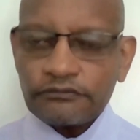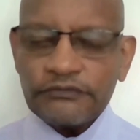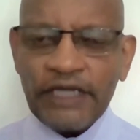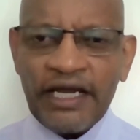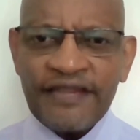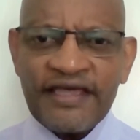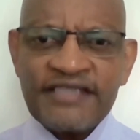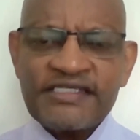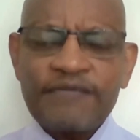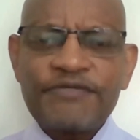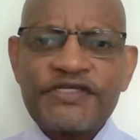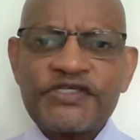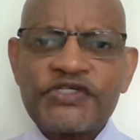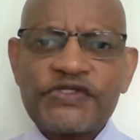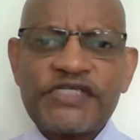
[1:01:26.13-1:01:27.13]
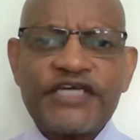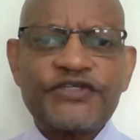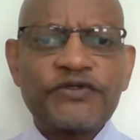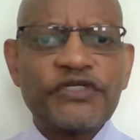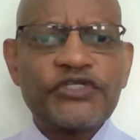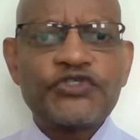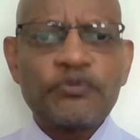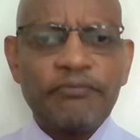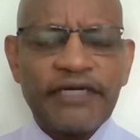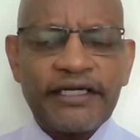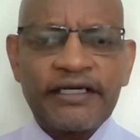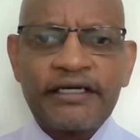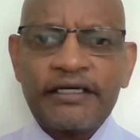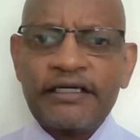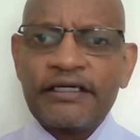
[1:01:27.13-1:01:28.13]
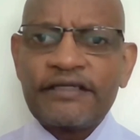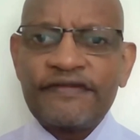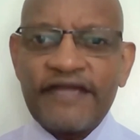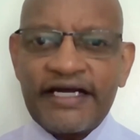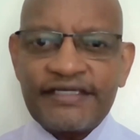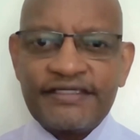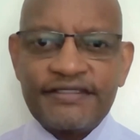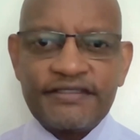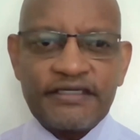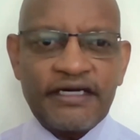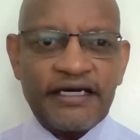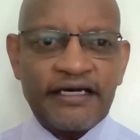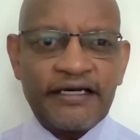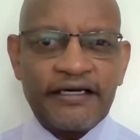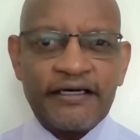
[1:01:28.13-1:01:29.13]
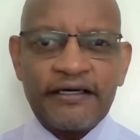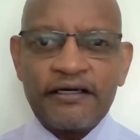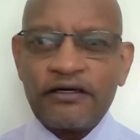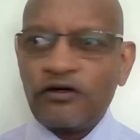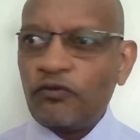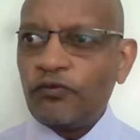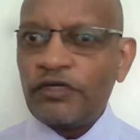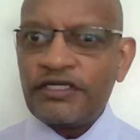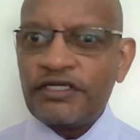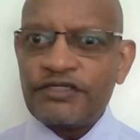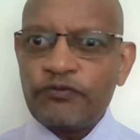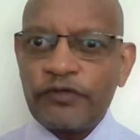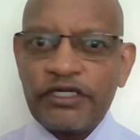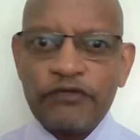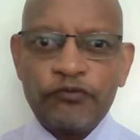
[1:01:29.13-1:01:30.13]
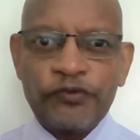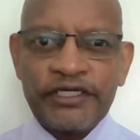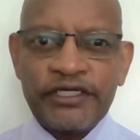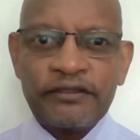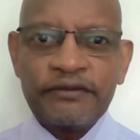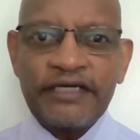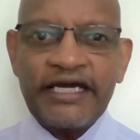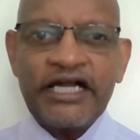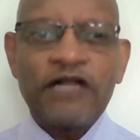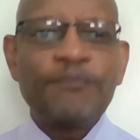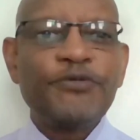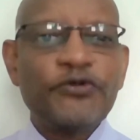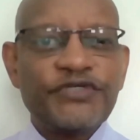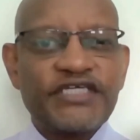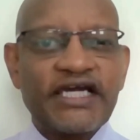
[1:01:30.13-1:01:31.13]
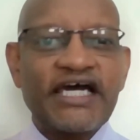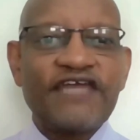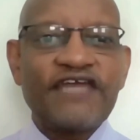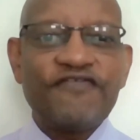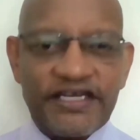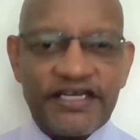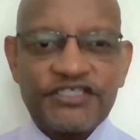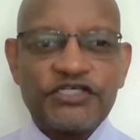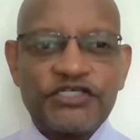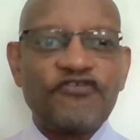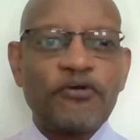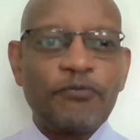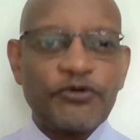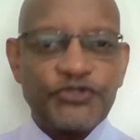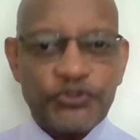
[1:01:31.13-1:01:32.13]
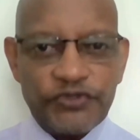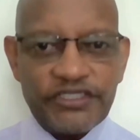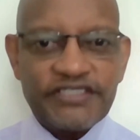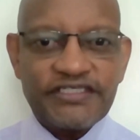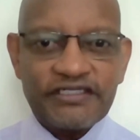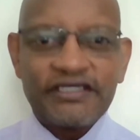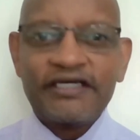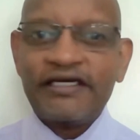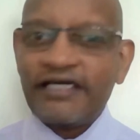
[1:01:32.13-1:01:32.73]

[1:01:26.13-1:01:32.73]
Are there some decisions that you need to make that will help you take advantage of the opportunity?